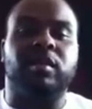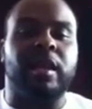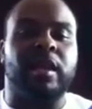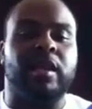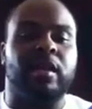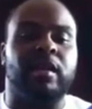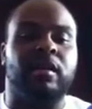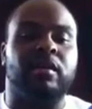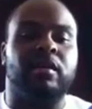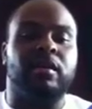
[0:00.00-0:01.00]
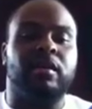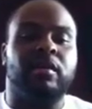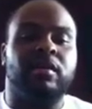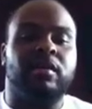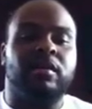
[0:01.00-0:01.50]
And
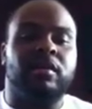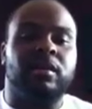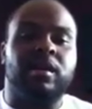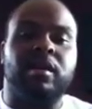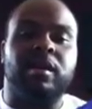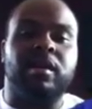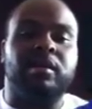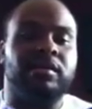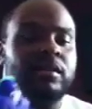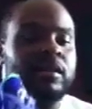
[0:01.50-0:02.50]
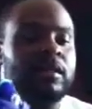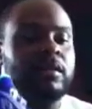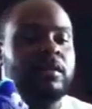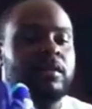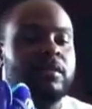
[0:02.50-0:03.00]
here it is, the
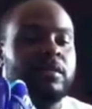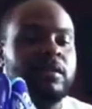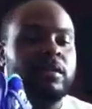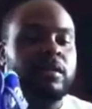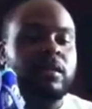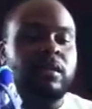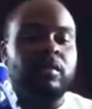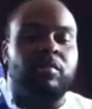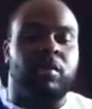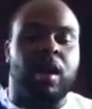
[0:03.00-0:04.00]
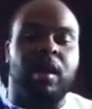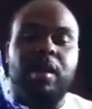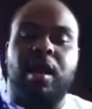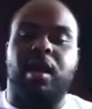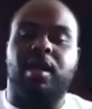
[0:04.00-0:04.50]
LeBron
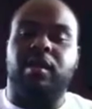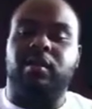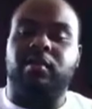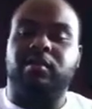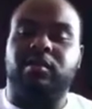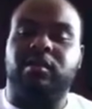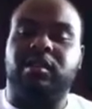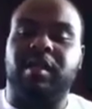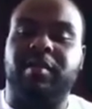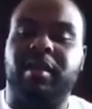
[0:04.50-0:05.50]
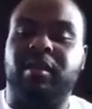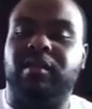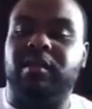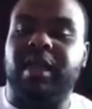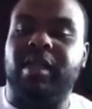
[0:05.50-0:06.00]
9 Summit
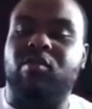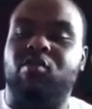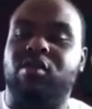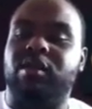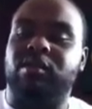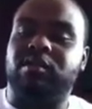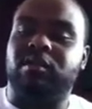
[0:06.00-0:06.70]
Lake Hornet.